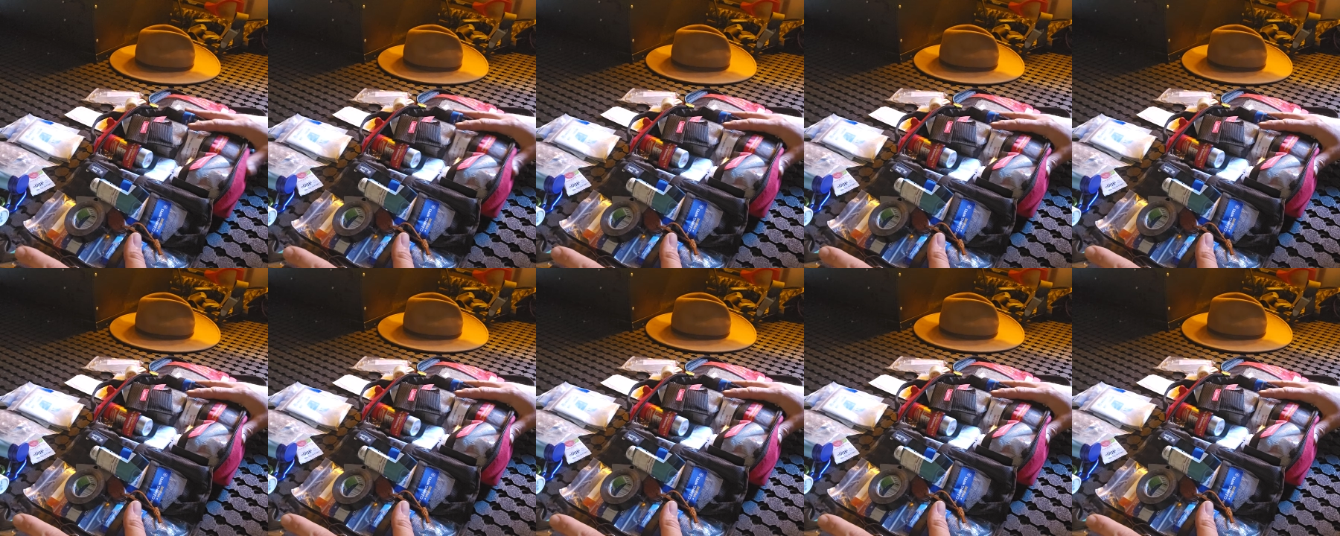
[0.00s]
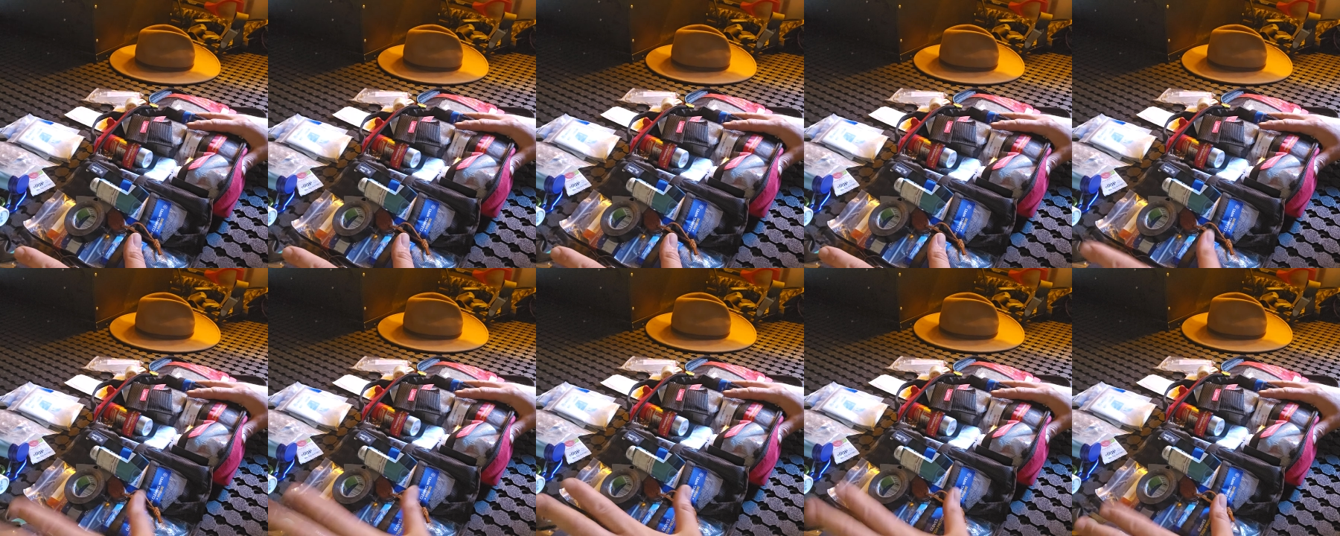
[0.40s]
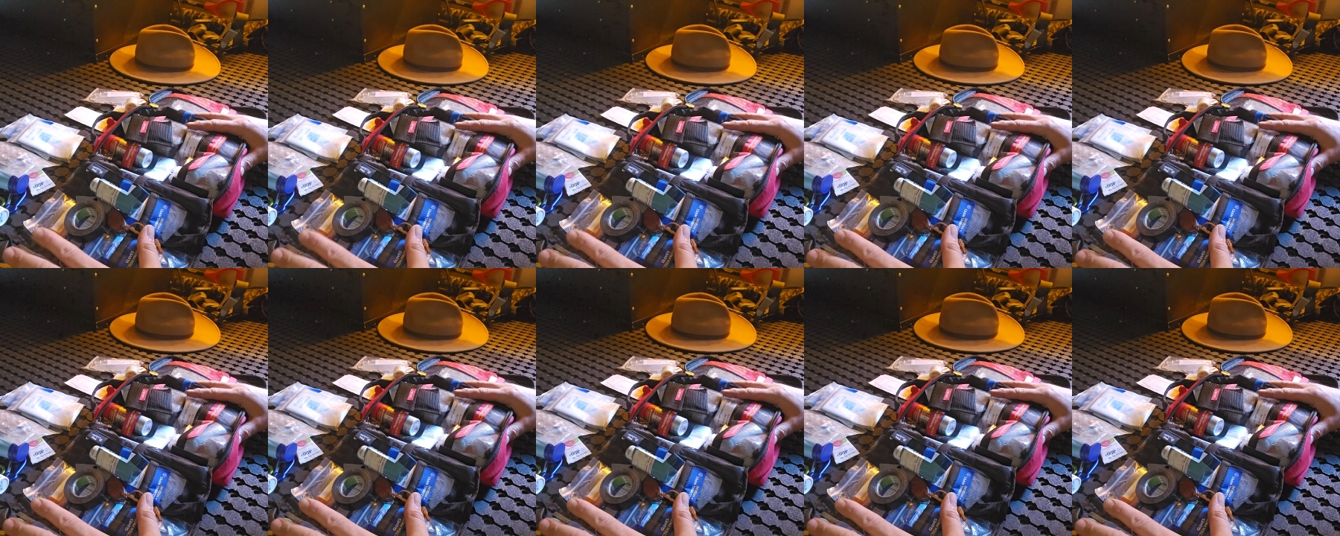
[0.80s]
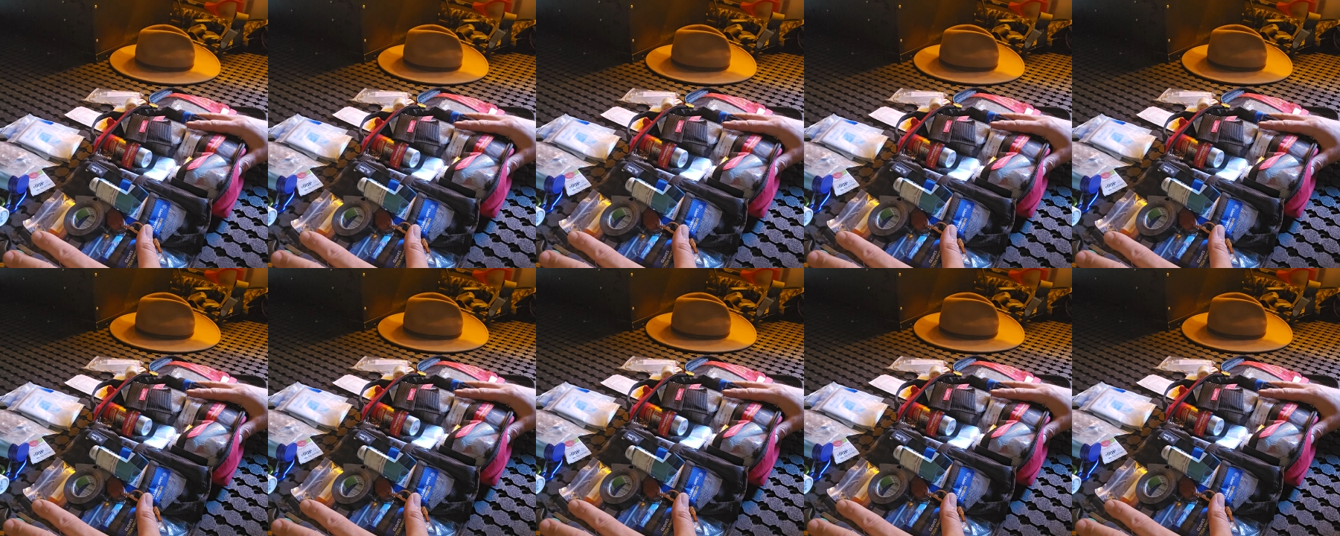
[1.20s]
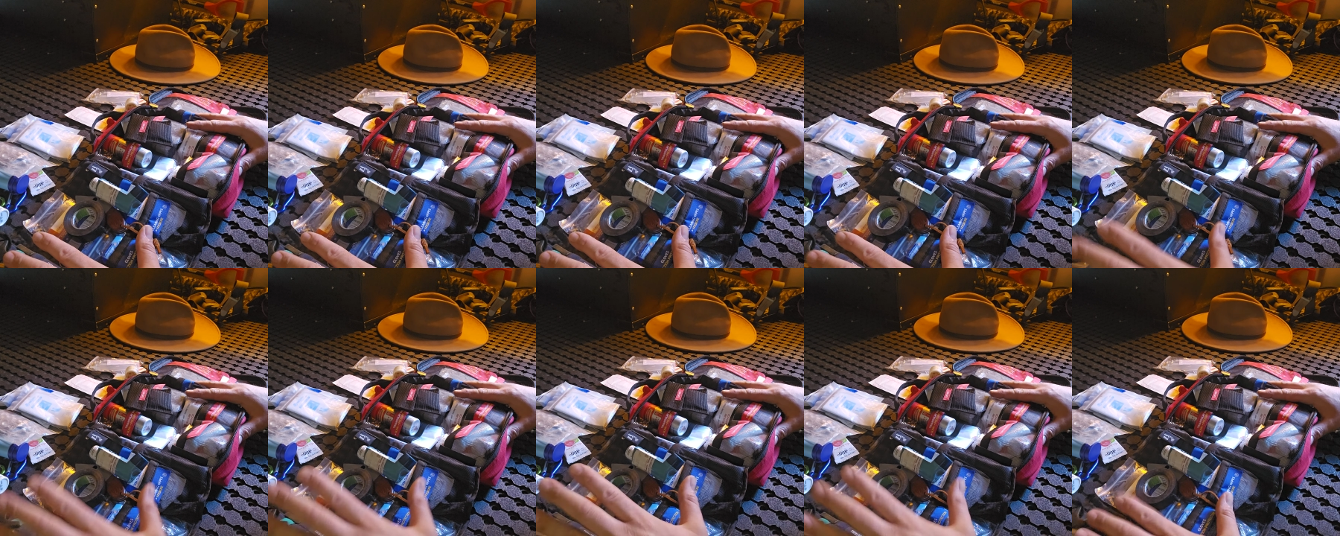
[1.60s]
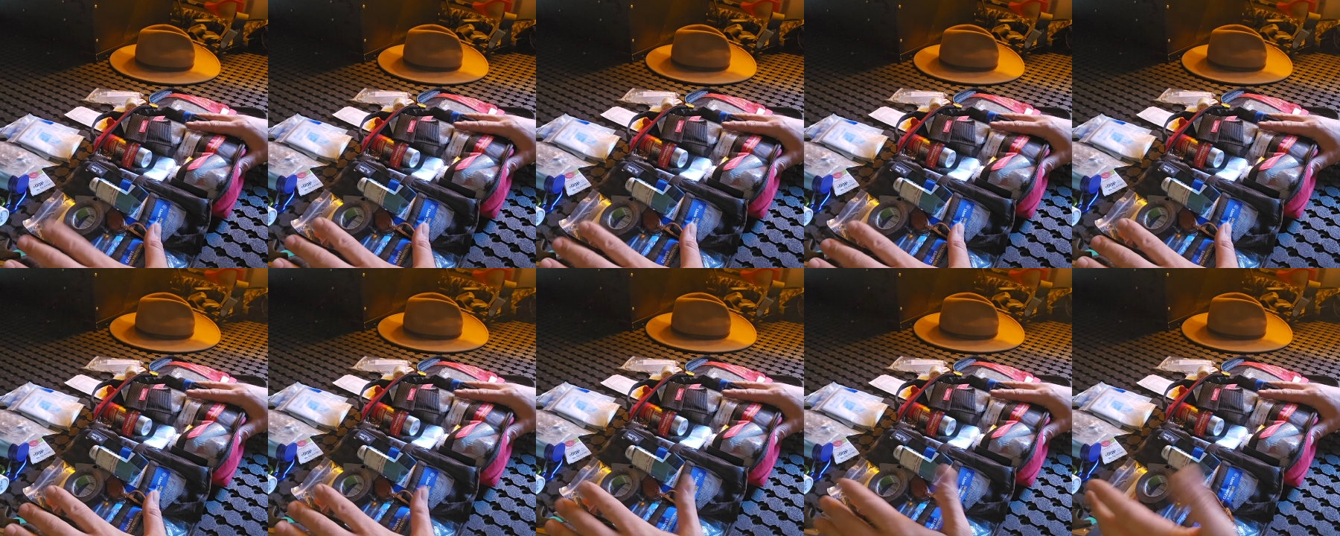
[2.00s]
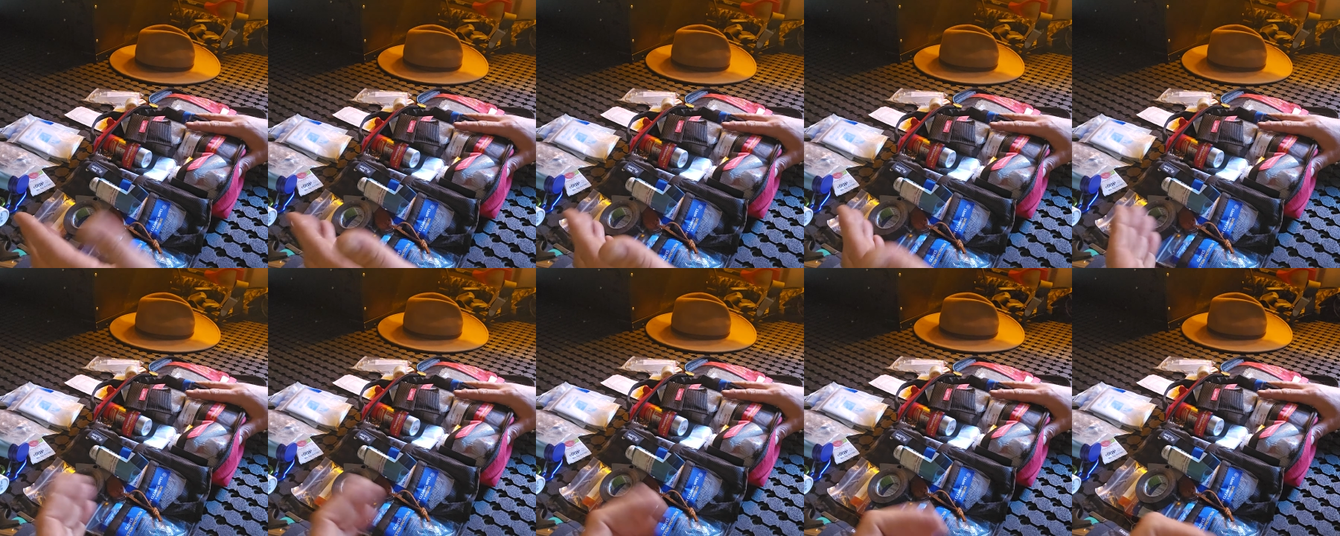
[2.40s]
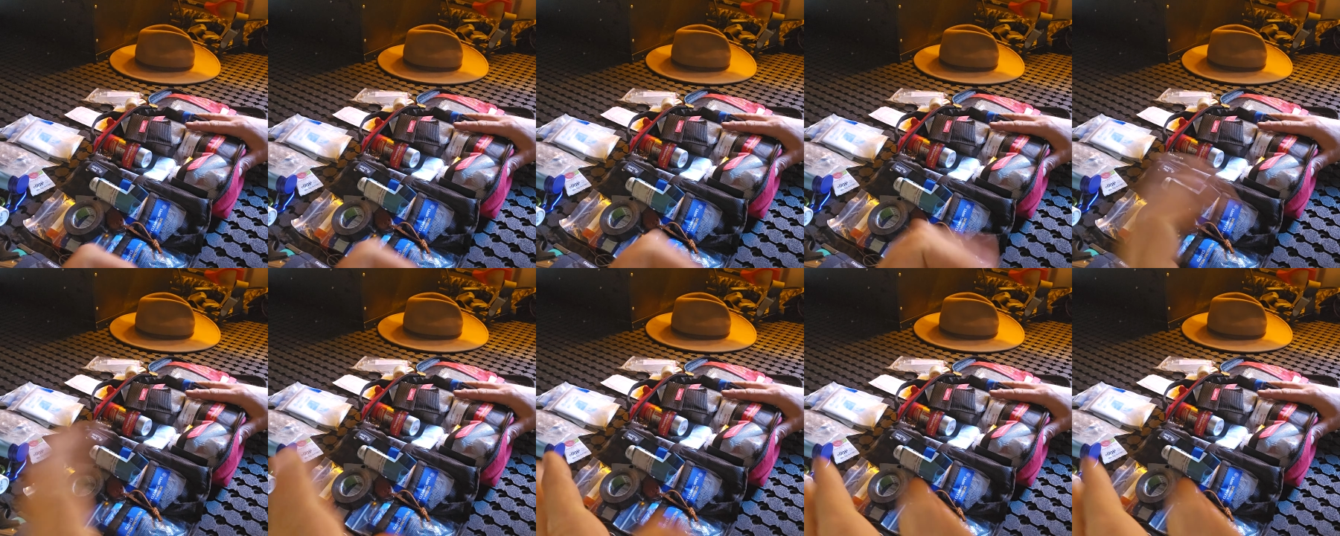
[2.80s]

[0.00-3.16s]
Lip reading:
Nobody's mouth can be seen.